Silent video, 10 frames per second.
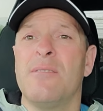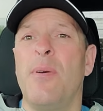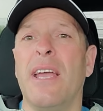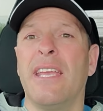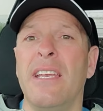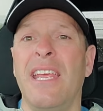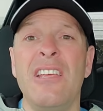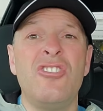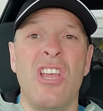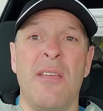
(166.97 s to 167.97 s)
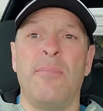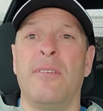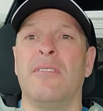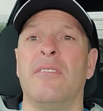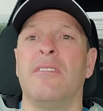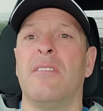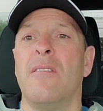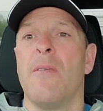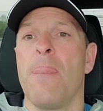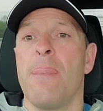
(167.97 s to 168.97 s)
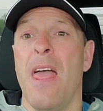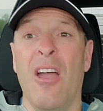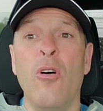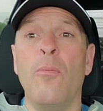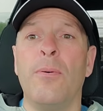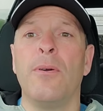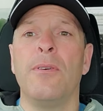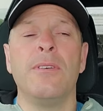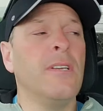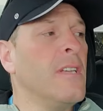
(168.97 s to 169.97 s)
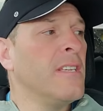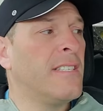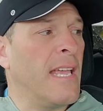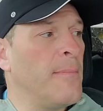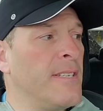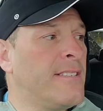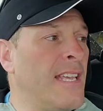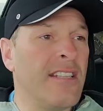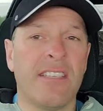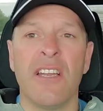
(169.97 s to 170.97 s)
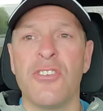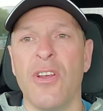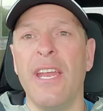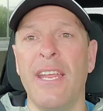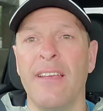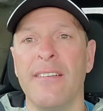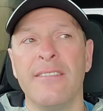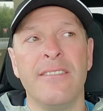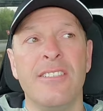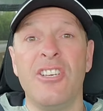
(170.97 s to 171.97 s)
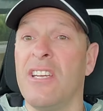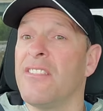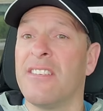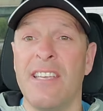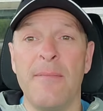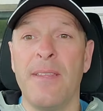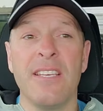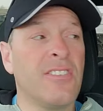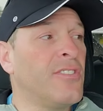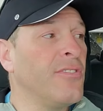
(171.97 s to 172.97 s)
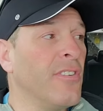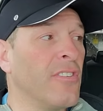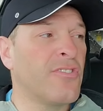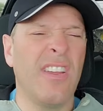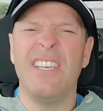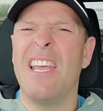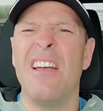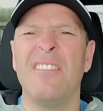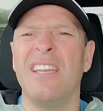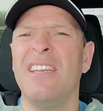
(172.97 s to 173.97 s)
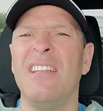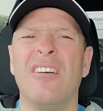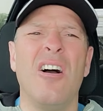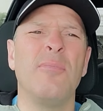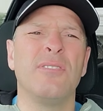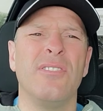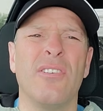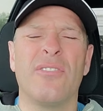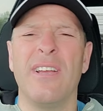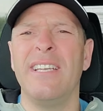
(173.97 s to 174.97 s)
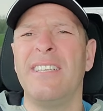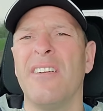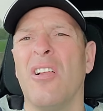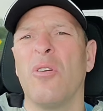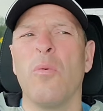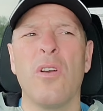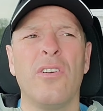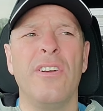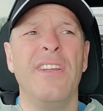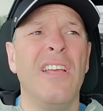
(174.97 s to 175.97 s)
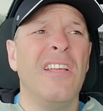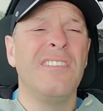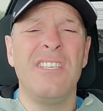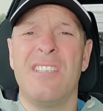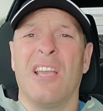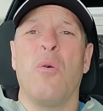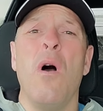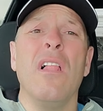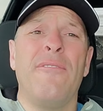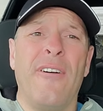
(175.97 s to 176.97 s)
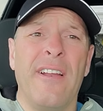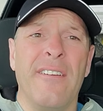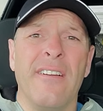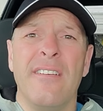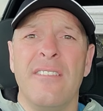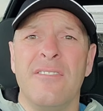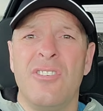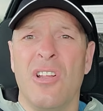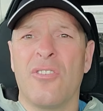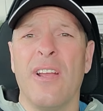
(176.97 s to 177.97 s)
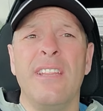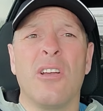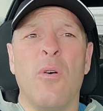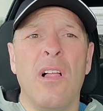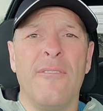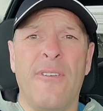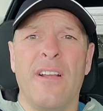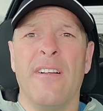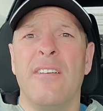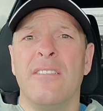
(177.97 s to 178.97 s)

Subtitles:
Back into his shape. I hope. Same as insider trading. She did the same thing as a 2-year-old. Trained down, didn't need the hobbles, looked great, did all her work good. Geez, I qualified her. She looked great in the qualifier.